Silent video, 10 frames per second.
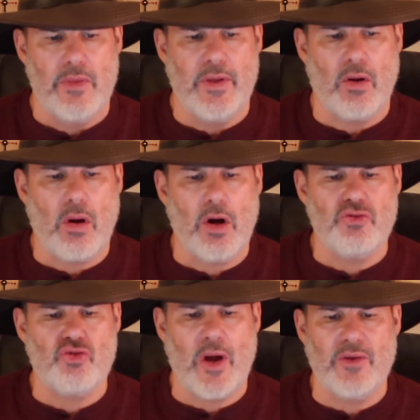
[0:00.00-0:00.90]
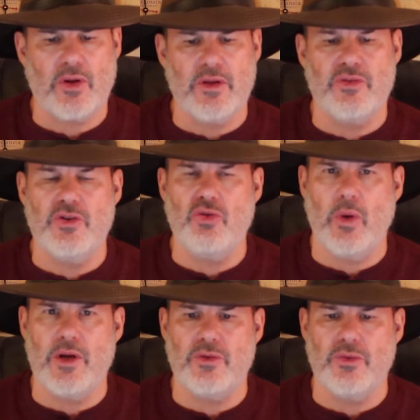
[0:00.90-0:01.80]
There are, tragically,
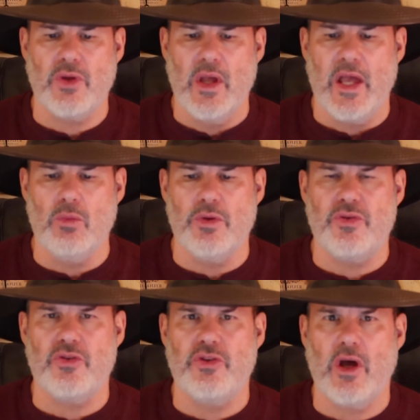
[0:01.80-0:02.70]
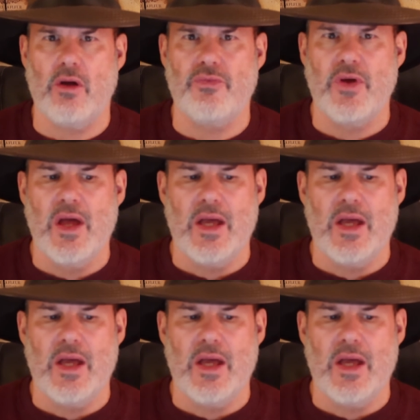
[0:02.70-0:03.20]
situations in which the self